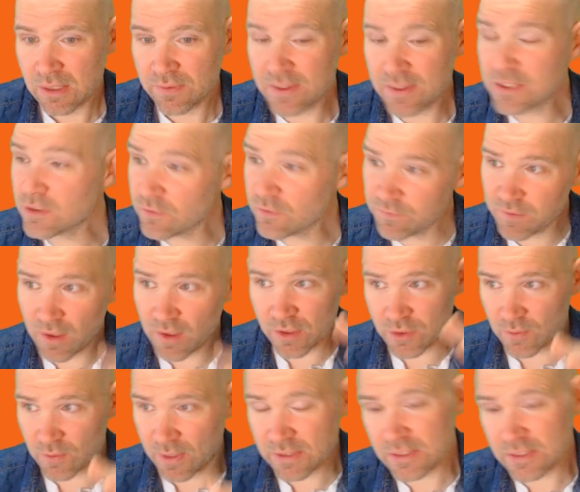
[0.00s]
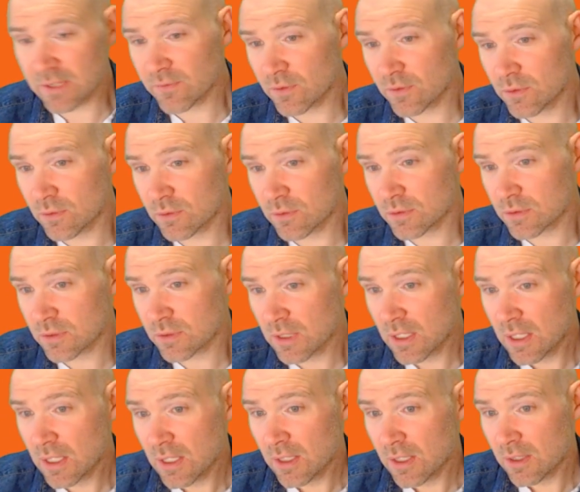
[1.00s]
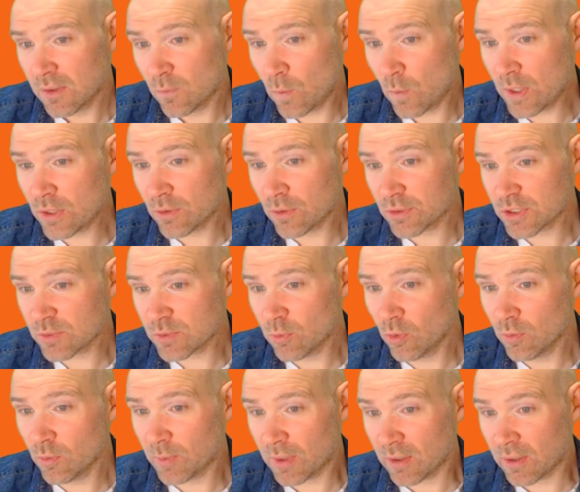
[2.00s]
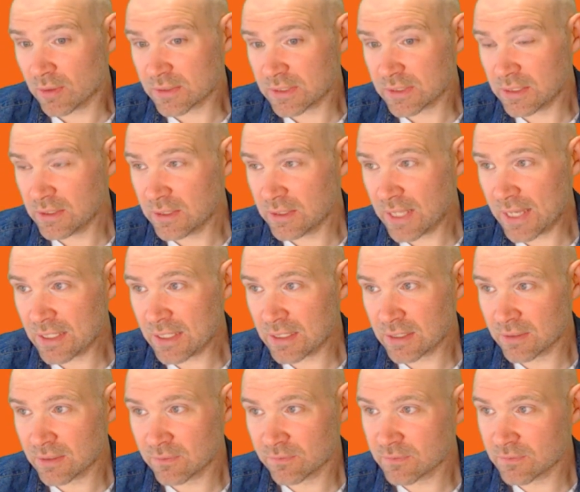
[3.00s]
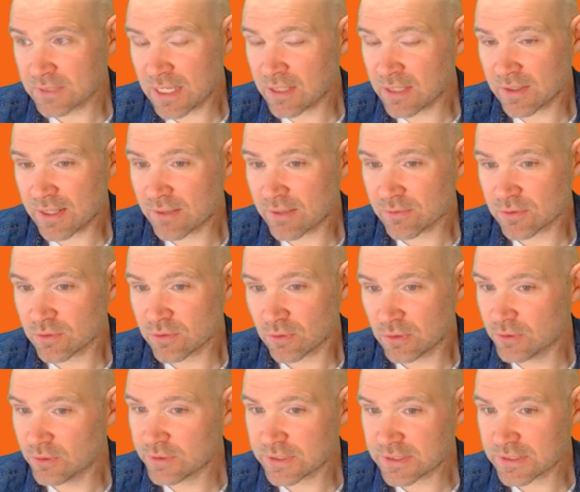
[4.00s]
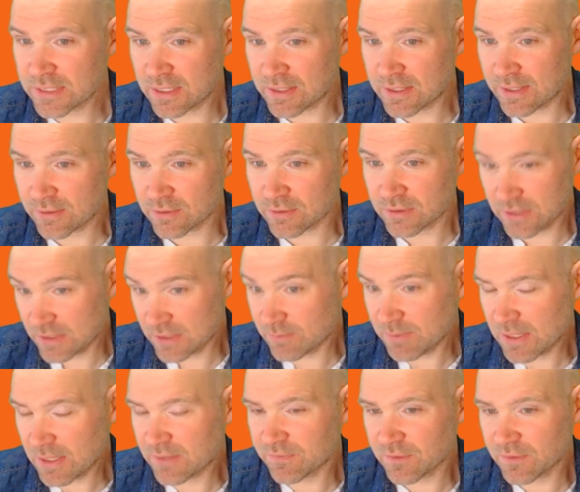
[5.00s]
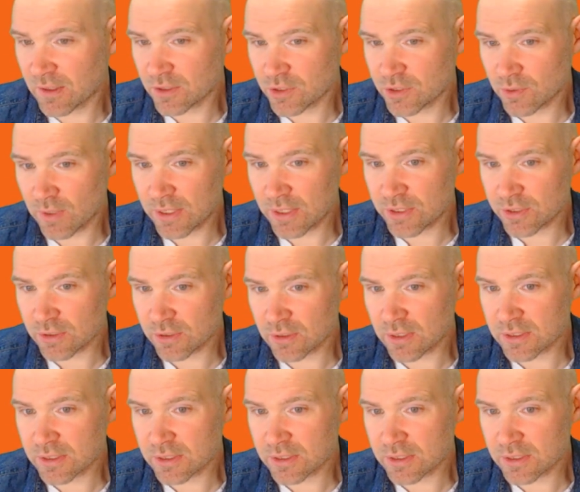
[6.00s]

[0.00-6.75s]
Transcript: They do fluctuate, and of course, when you're a small party, gaining 10,000 or losing 10,000 is a big fluctuation.